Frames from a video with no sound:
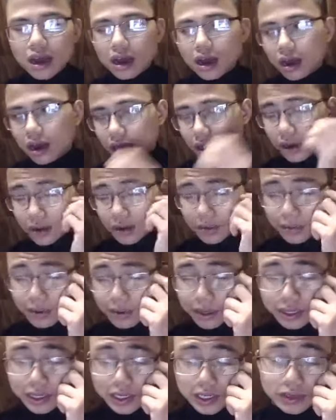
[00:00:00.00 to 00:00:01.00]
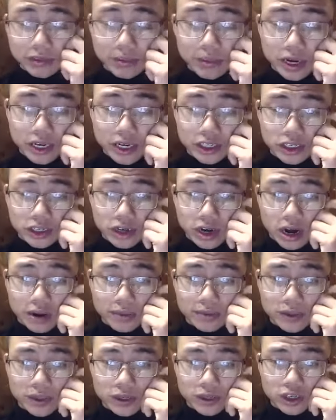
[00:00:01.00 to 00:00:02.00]
Um, it's my job
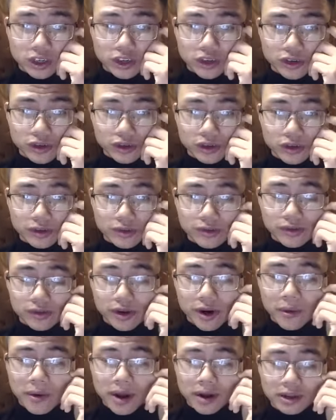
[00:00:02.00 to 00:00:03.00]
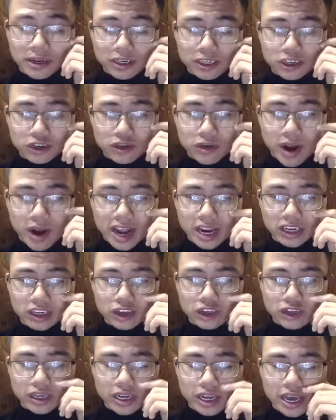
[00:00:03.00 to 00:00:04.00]
to to throw out the
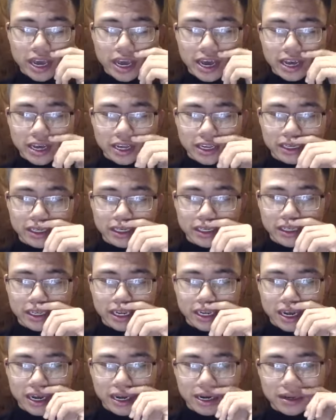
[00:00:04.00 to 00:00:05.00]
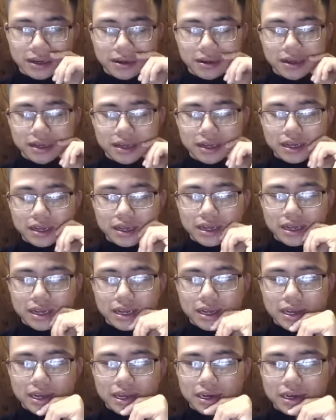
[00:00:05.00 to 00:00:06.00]
trash, and uh,
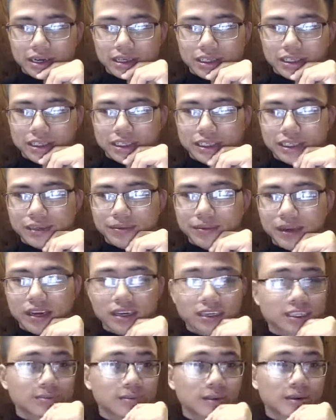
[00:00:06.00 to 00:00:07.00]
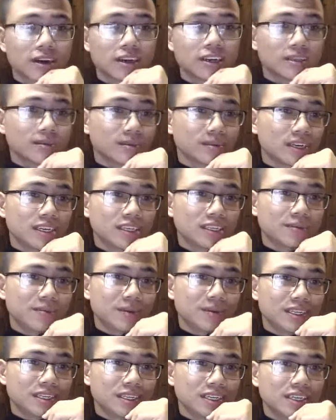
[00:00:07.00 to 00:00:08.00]
and because my husband is
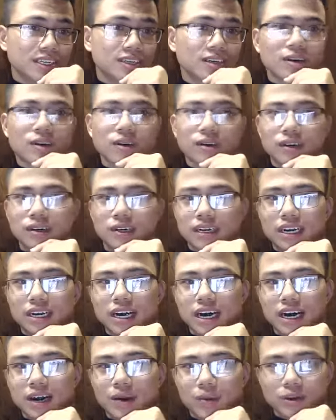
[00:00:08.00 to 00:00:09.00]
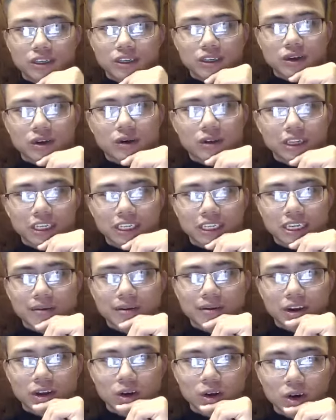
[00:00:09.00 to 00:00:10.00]
busy or I was all the time
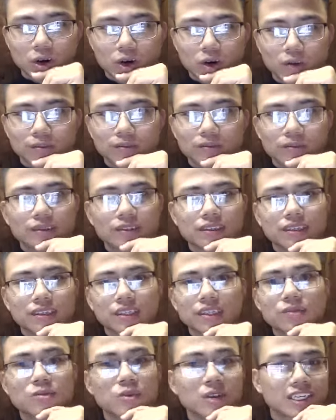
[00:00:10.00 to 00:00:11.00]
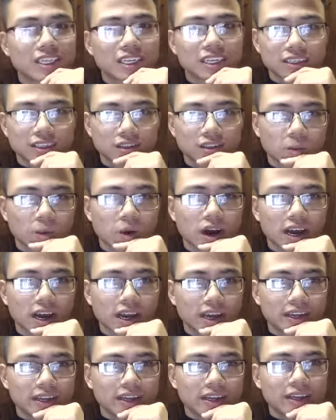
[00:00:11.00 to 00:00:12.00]
at home, the reasons
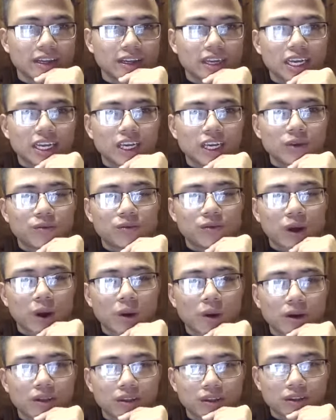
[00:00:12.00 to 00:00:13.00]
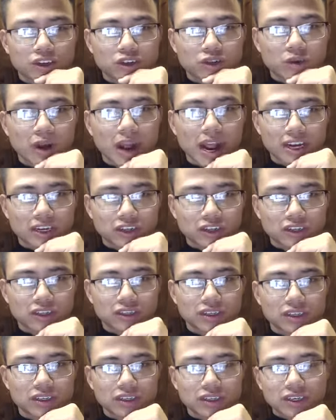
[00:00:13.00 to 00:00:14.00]
why you throw on the trash.
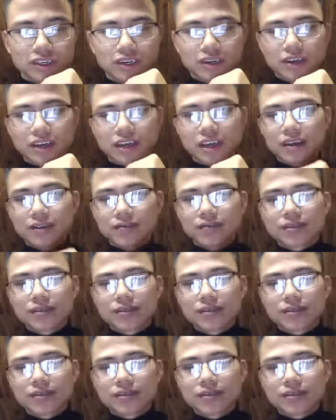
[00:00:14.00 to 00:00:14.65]
Okay.